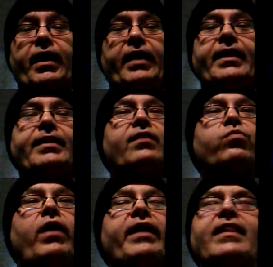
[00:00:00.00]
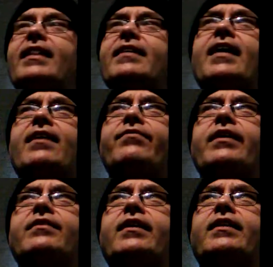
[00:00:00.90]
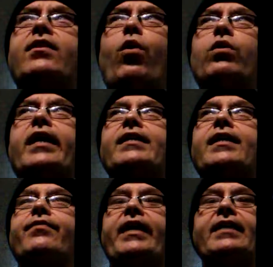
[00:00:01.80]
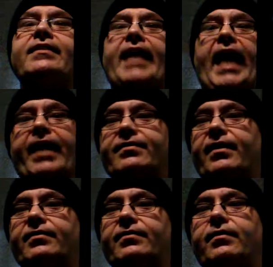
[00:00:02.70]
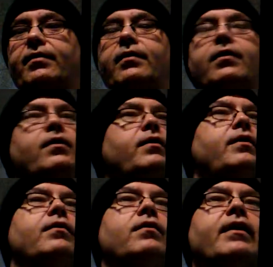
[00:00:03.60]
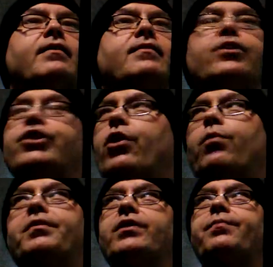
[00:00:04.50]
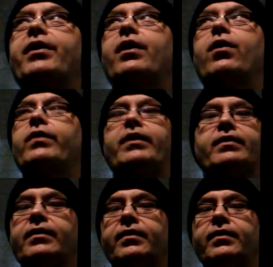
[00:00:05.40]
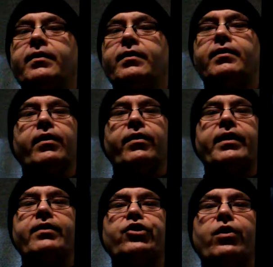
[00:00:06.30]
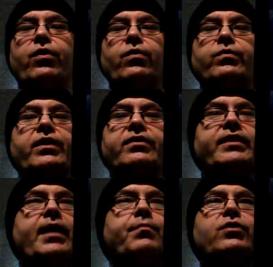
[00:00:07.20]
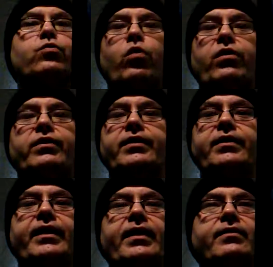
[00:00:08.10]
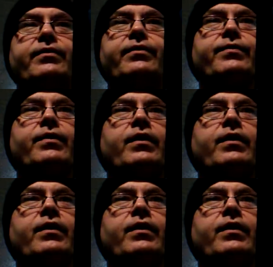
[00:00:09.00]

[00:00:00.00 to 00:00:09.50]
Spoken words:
I think that's kind of it. It's like the whole idea of easy access. Like I said, she opens up the coat and there it is. Doesn't take much work to you